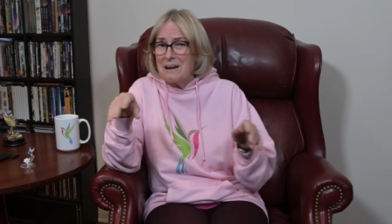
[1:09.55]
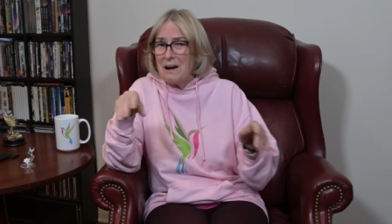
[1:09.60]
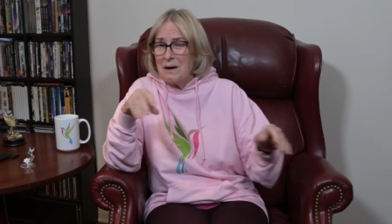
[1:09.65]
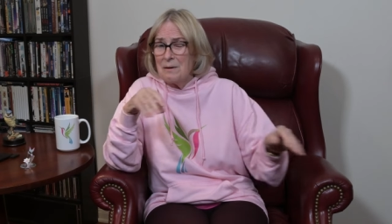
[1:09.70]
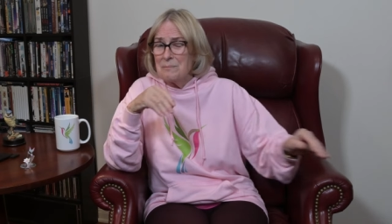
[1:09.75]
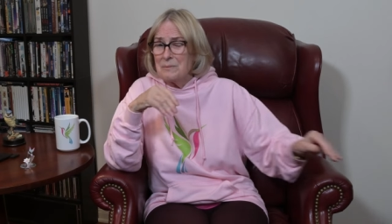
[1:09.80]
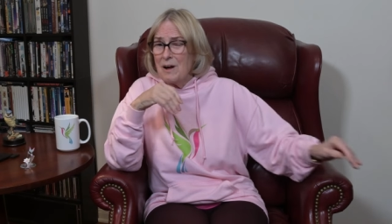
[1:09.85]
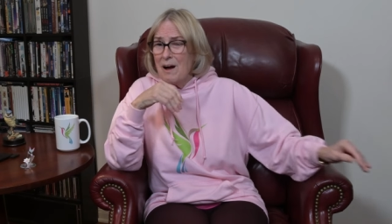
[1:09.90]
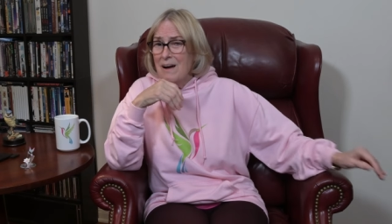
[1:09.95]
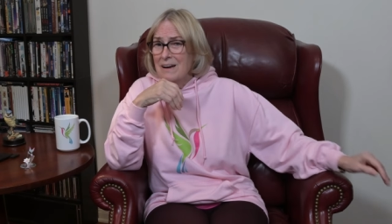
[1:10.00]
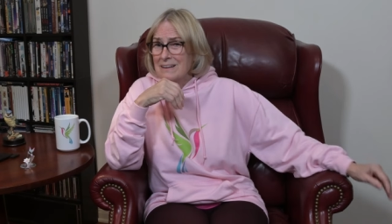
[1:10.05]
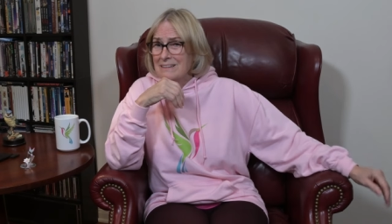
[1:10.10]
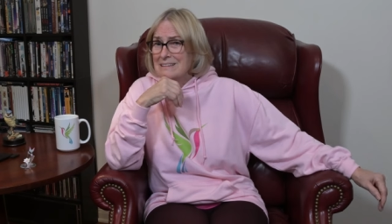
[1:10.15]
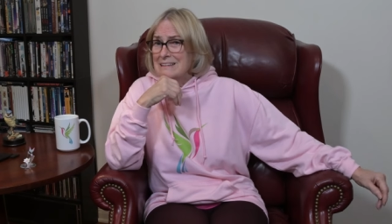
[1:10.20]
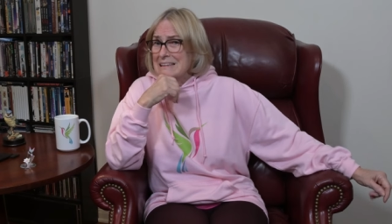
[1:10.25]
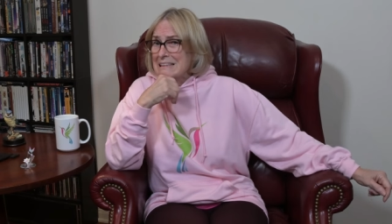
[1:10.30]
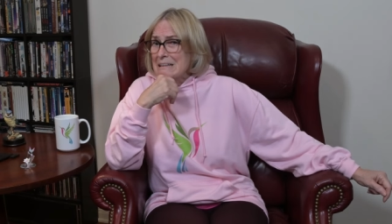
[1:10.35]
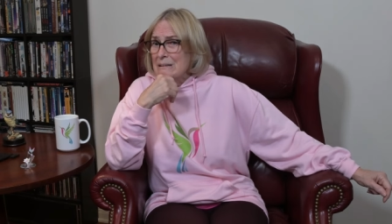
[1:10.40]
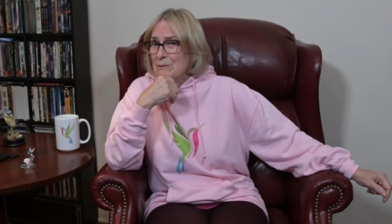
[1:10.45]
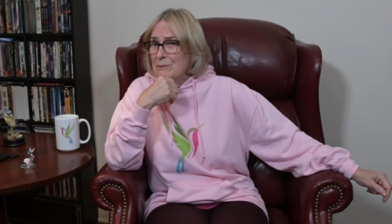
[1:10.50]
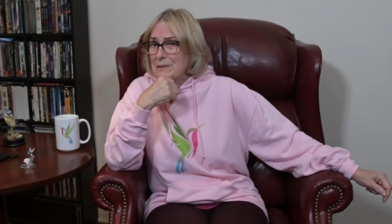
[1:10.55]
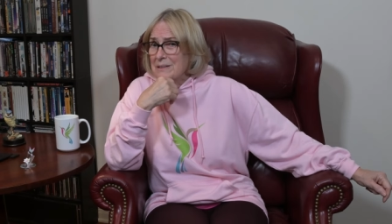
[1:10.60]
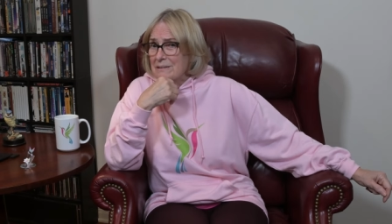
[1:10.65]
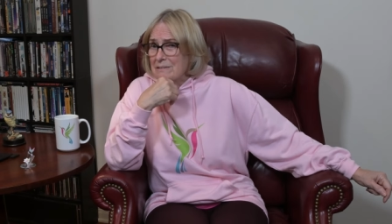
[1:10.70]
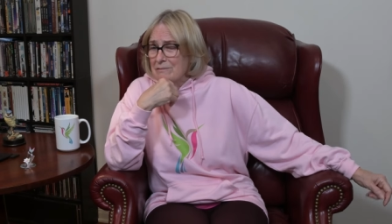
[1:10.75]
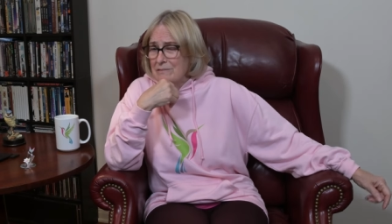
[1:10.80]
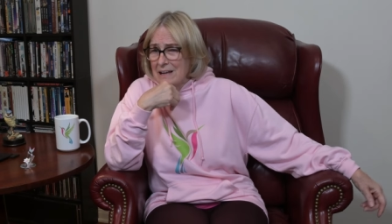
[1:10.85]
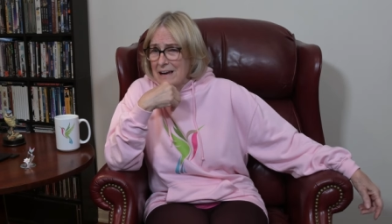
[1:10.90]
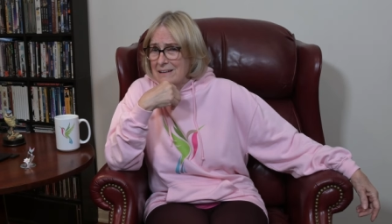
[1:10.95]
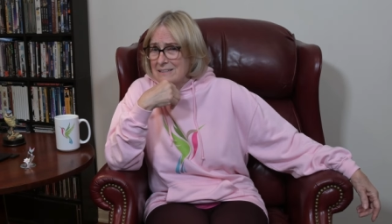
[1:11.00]
I'm kind of leery
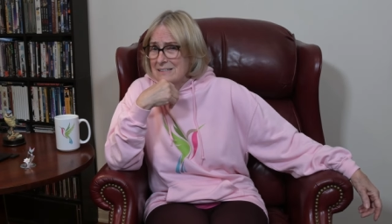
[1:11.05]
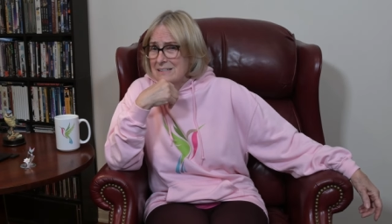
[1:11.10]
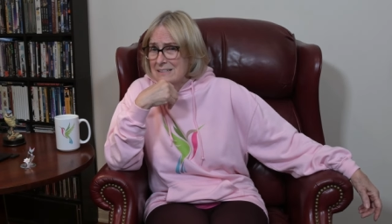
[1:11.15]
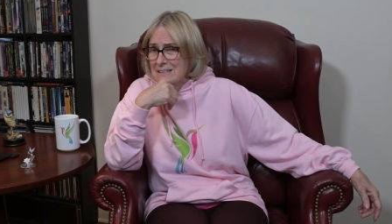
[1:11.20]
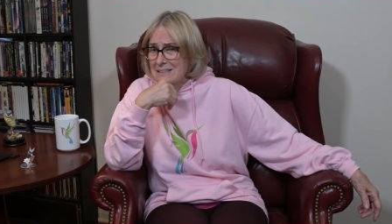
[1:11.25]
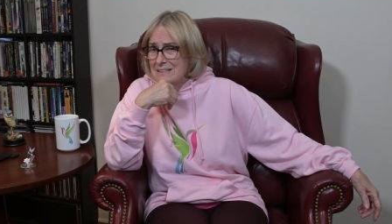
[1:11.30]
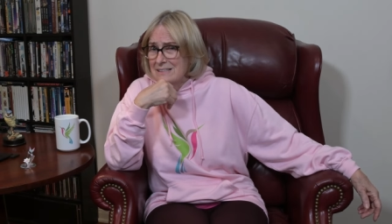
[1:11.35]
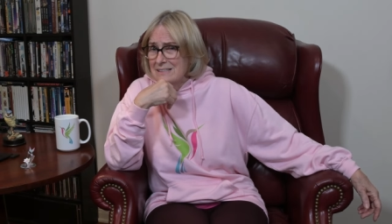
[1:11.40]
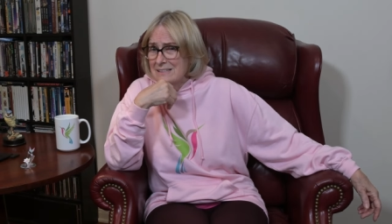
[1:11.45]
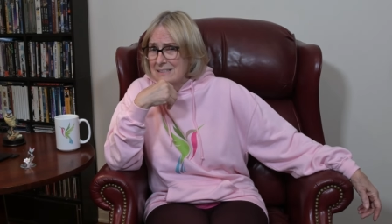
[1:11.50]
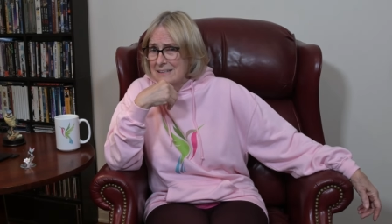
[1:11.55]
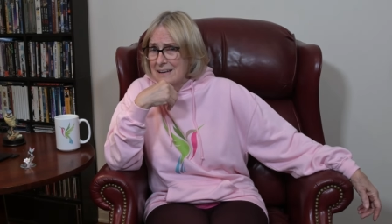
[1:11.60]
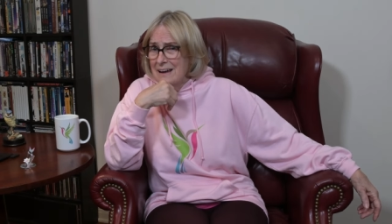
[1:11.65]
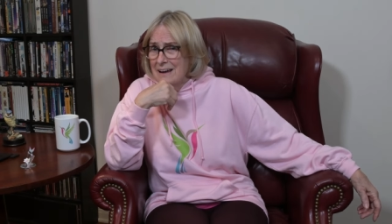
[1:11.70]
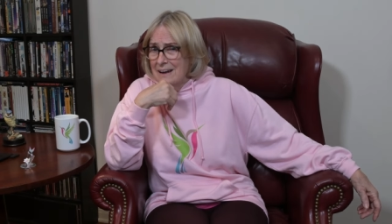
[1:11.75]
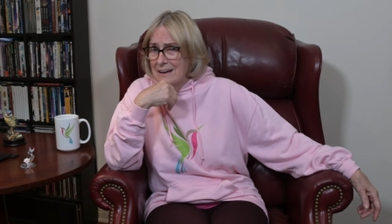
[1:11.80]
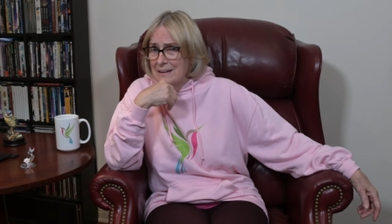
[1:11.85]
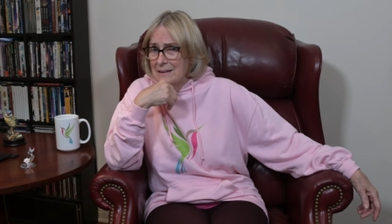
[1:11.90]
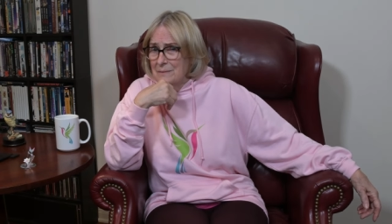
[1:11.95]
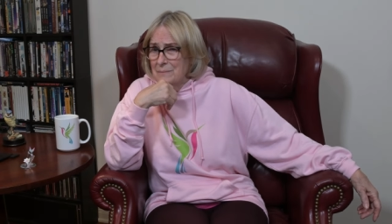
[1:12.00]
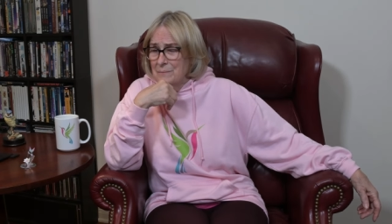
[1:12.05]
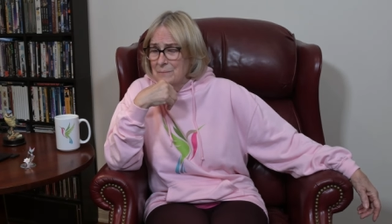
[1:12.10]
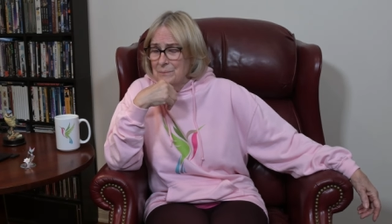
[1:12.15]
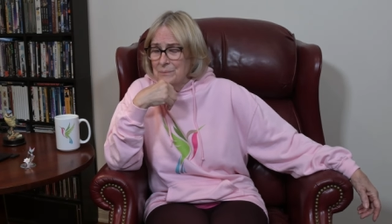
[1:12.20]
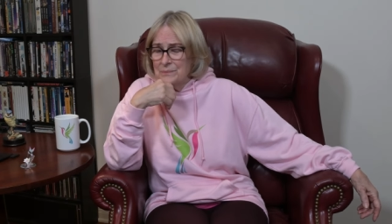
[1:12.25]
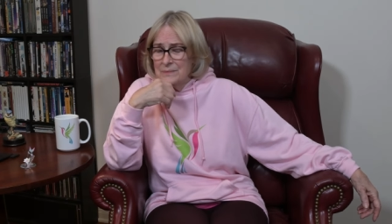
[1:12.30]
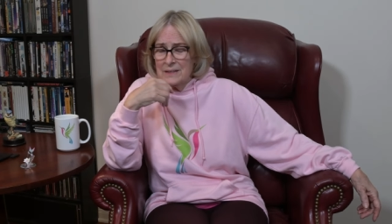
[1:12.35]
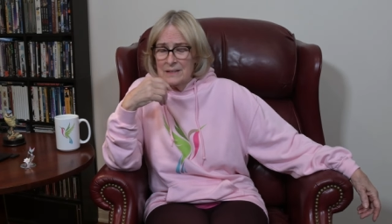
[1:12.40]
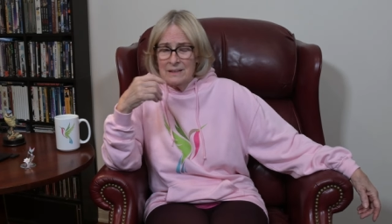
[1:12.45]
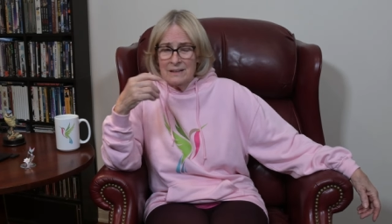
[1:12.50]
of that to this day.
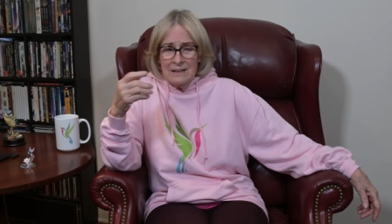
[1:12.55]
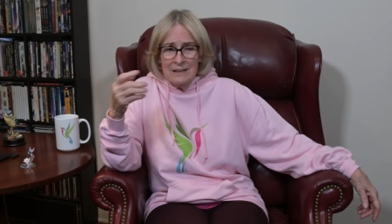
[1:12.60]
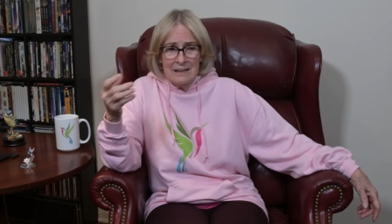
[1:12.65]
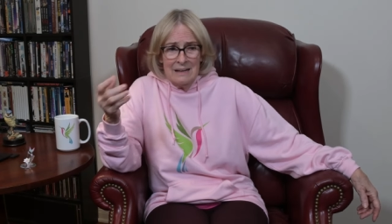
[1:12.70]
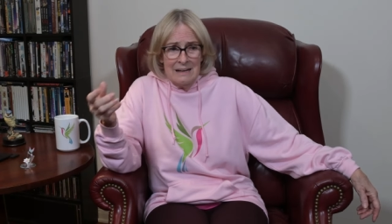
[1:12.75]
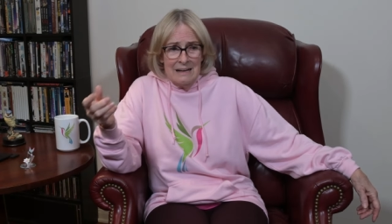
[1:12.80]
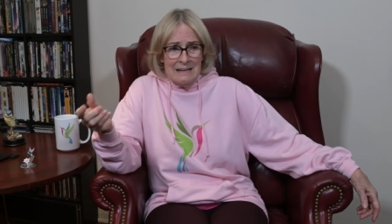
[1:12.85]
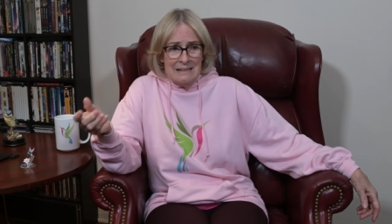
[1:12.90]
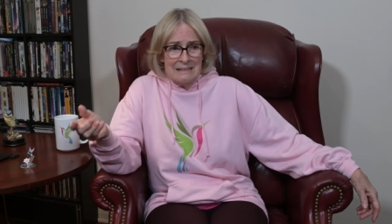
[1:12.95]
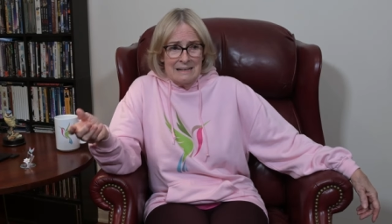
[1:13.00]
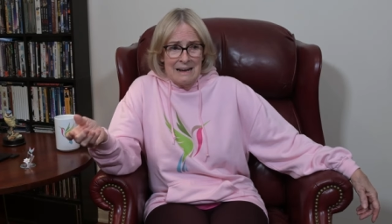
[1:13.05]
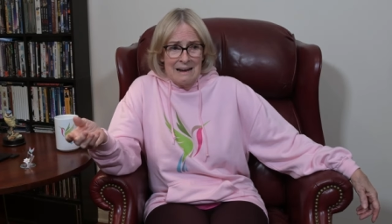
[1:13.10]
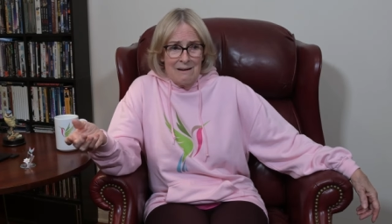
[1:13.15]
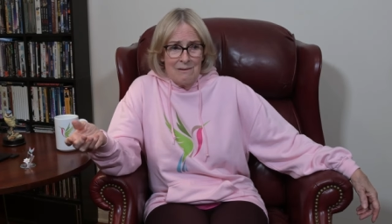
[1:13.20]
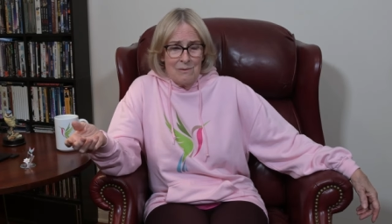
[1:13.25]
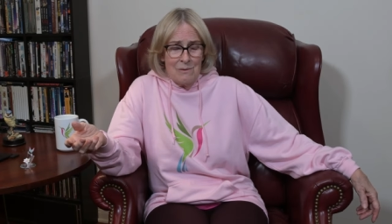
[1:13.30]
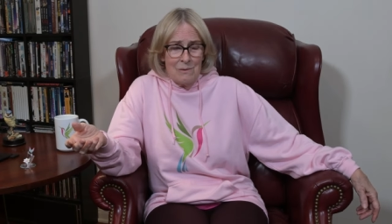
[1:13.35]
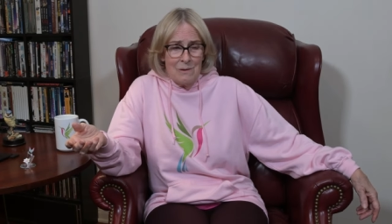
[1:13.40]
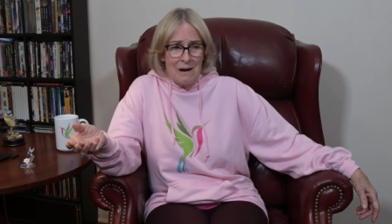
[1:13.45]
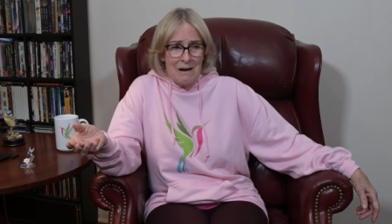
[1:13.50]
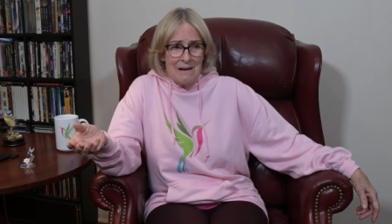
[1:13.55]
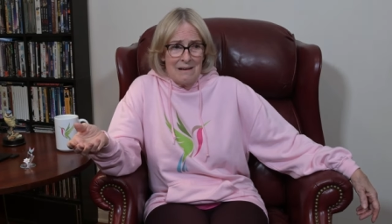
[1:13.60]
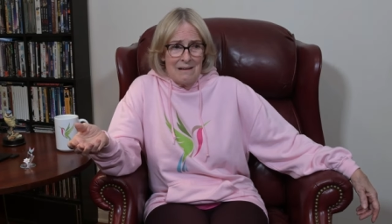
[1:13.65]
Now,